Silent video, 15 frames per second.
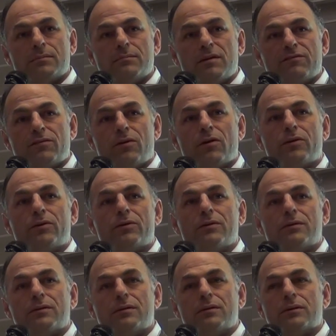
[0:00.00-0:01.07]
My
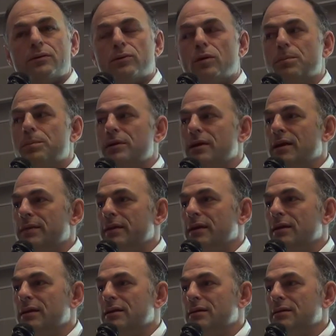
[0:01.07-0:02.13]
father grew up in
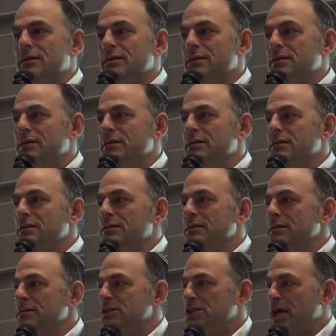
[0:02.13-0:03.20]
the
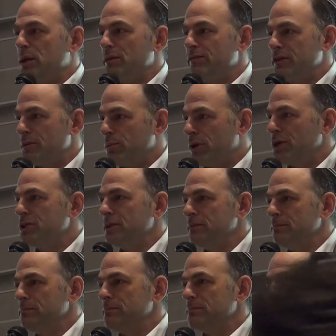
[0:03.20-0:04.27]
shadow of the
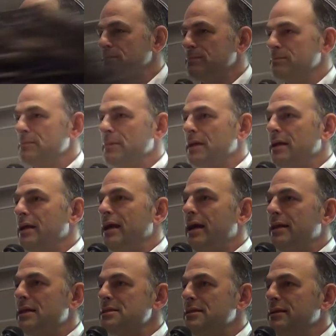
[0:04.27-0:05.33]
Depression
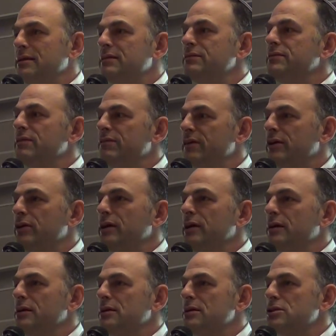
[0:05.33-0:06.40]
and has lived a
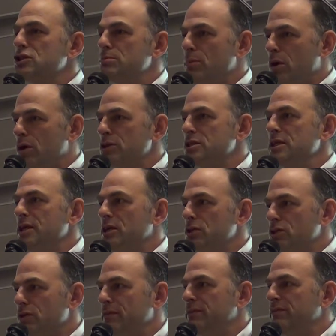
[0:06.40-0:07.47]
very small C
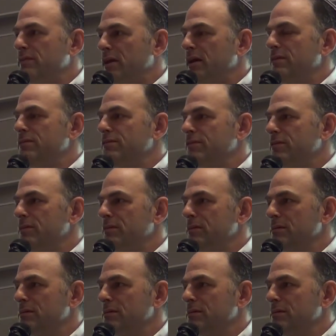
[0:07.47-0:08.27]
conservative life.